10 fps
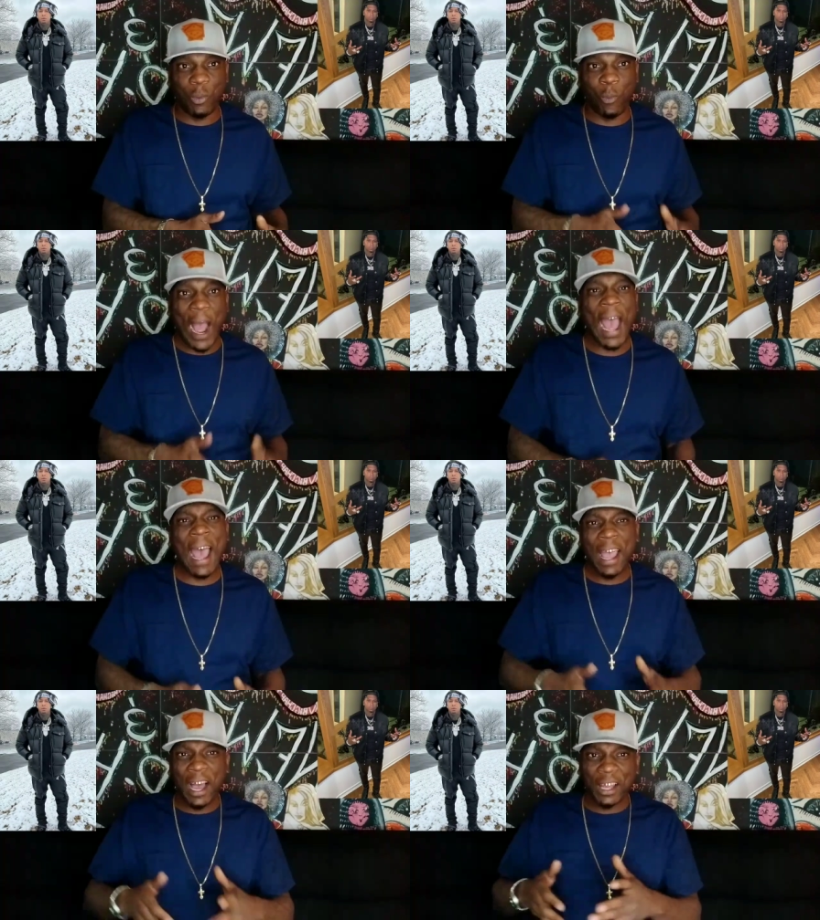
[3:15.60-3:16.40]

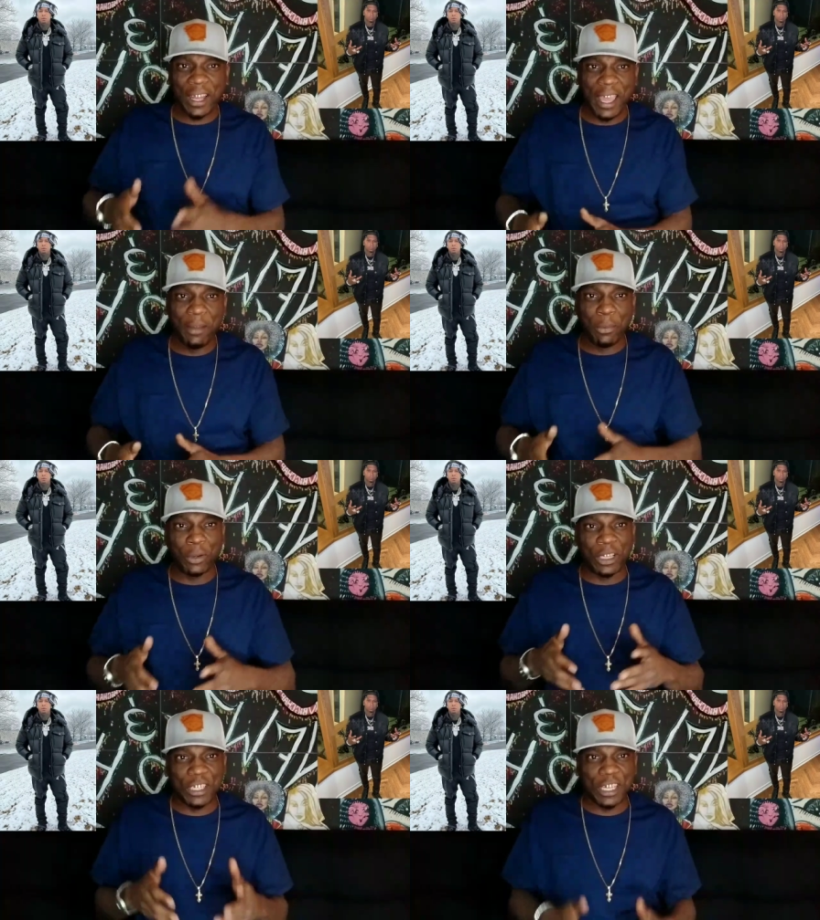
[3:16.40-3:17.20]
why a
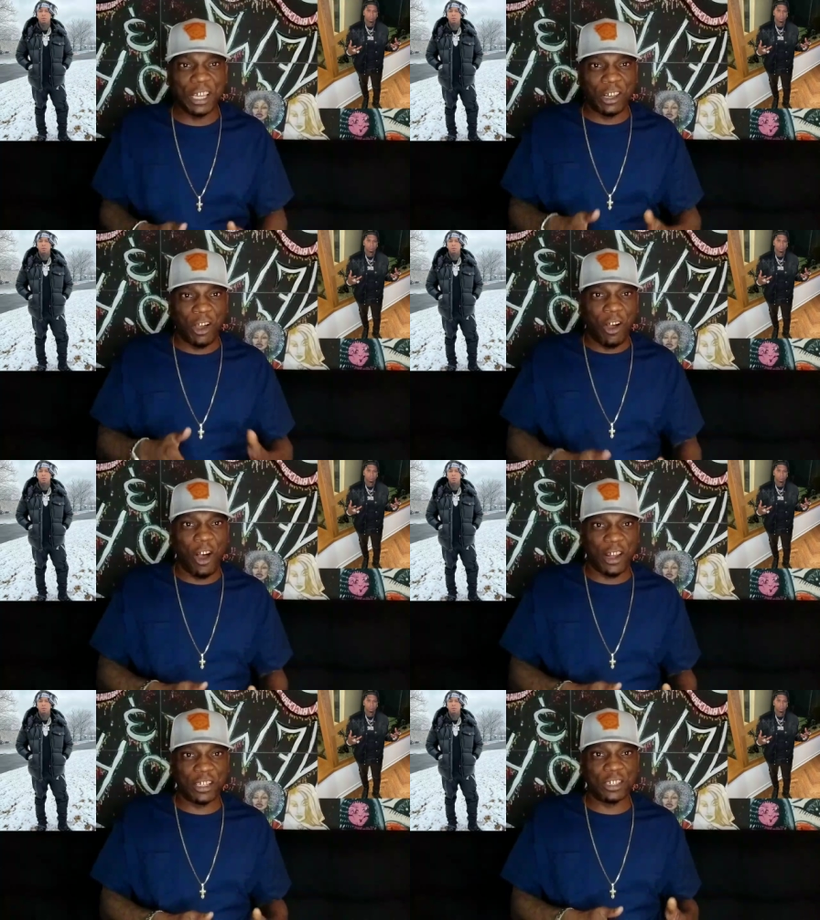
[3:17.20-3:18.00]
label can tell an
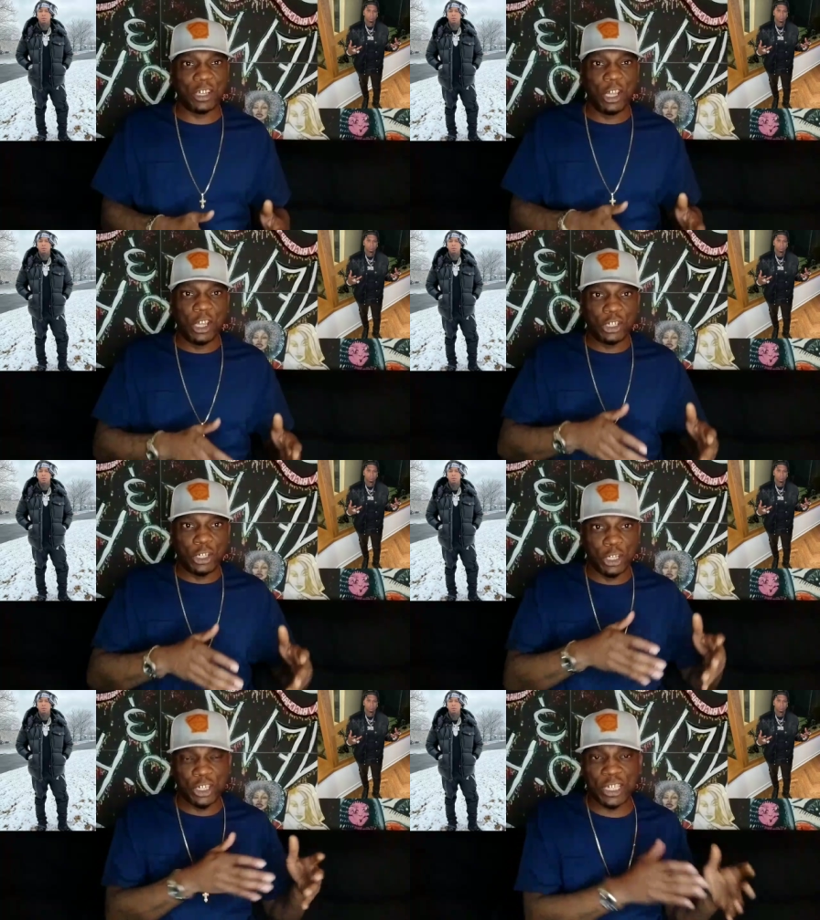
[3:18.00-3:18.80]
artist
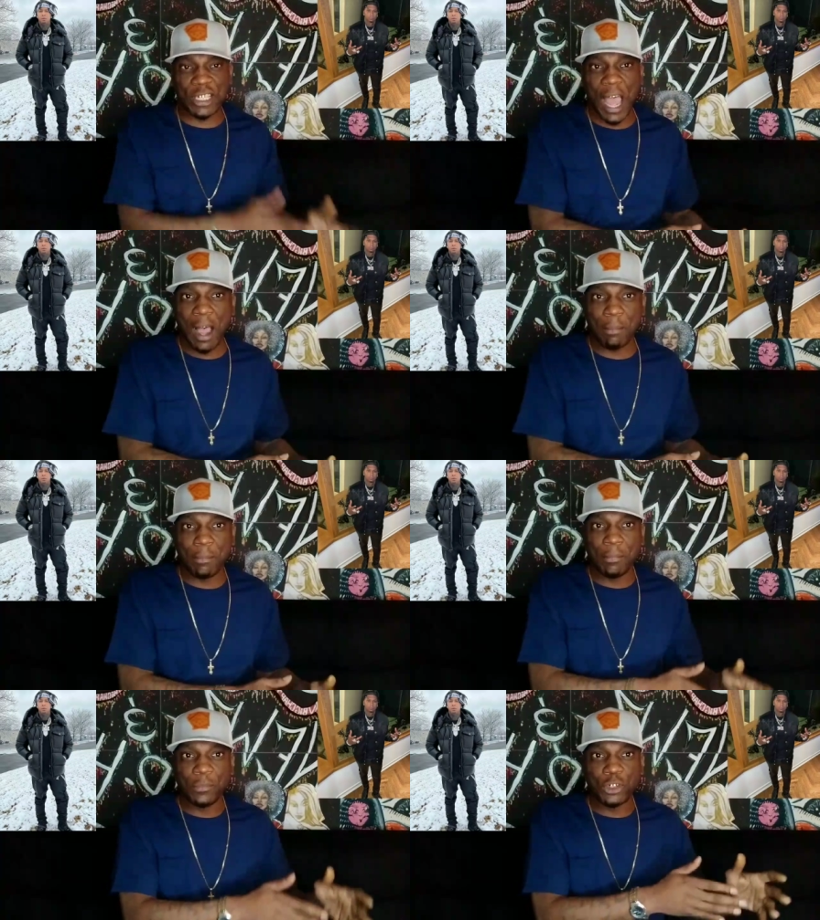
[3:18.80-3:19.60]
to
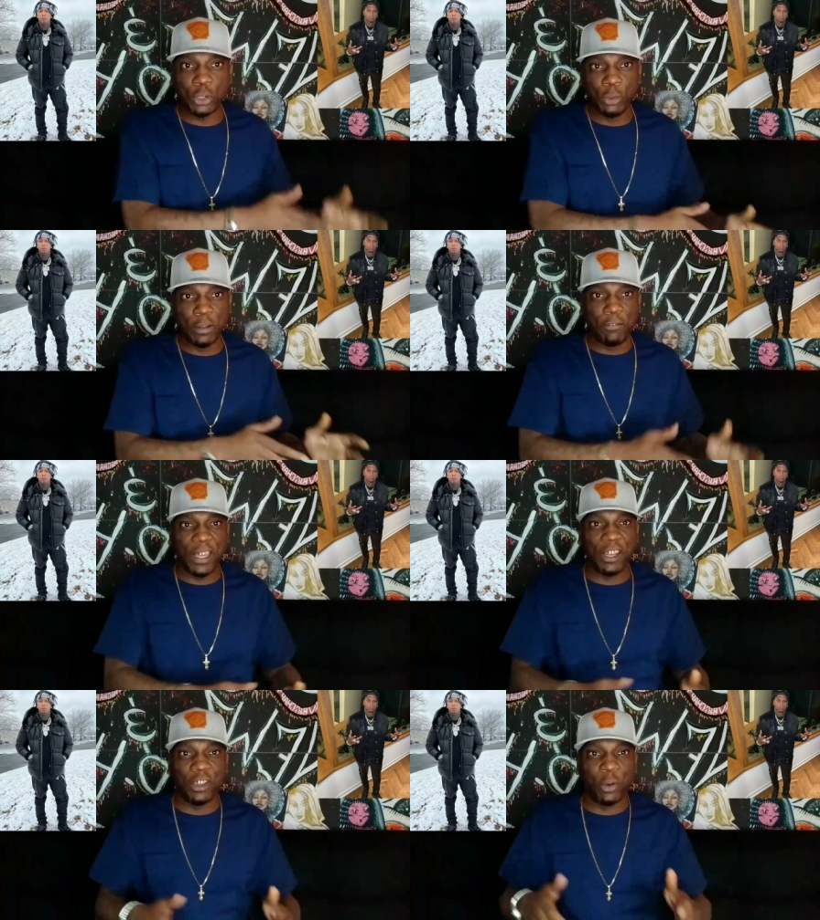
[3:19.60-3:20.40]
stop shooting a
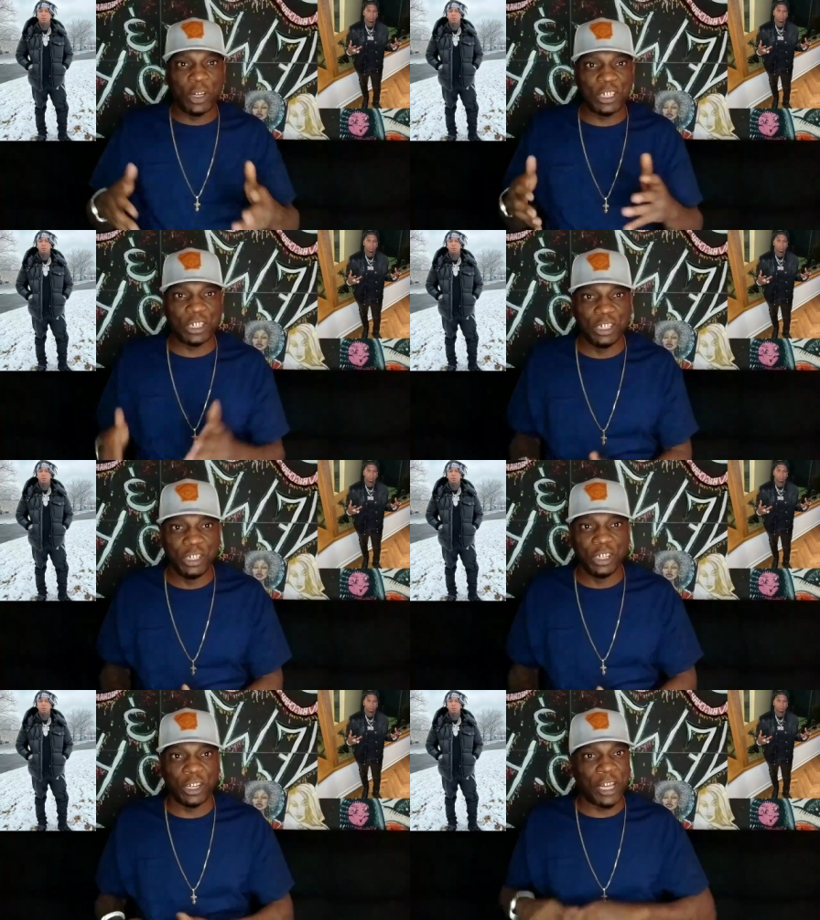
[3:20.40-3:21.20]
video in his
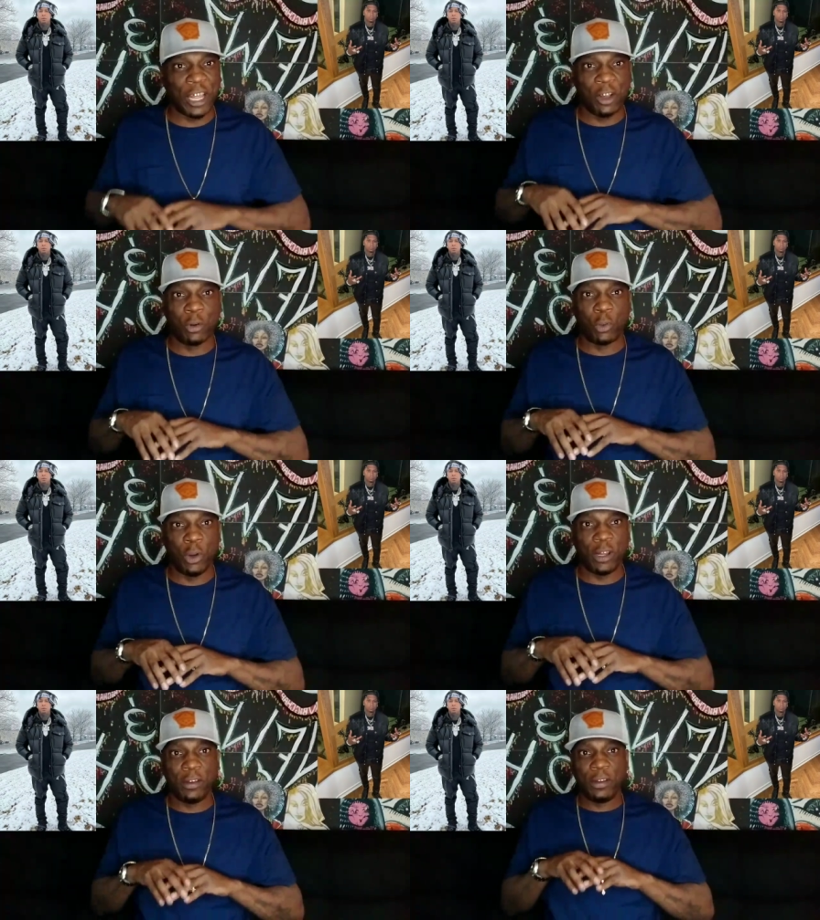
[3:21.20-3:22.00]
hood, or they gonna
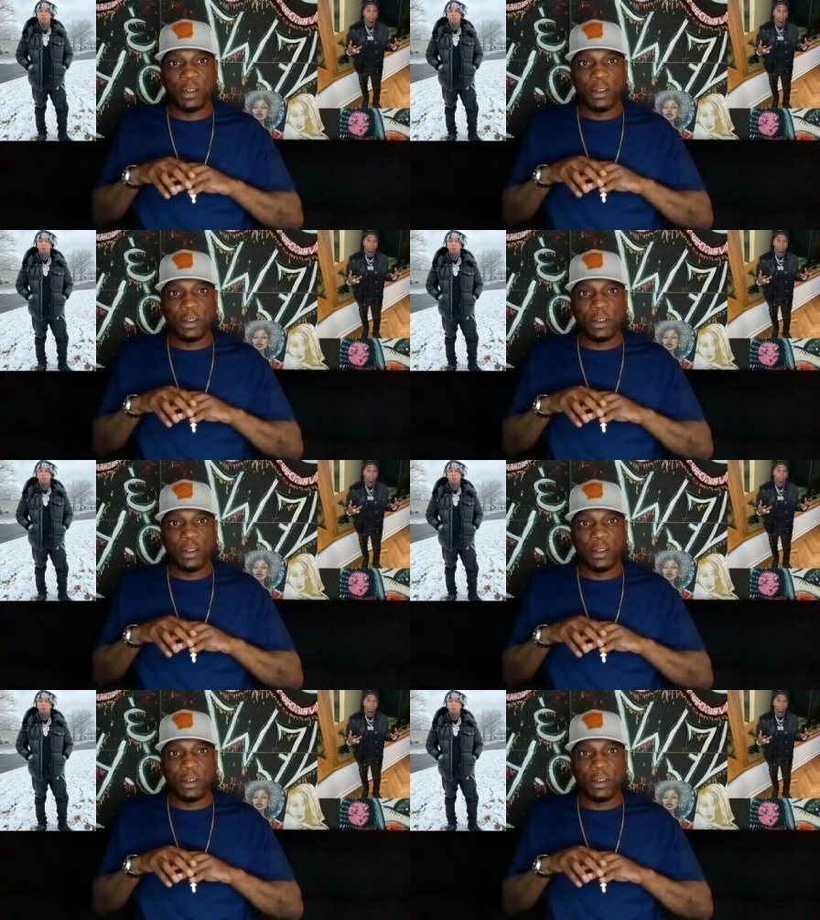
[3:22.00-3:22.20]
quit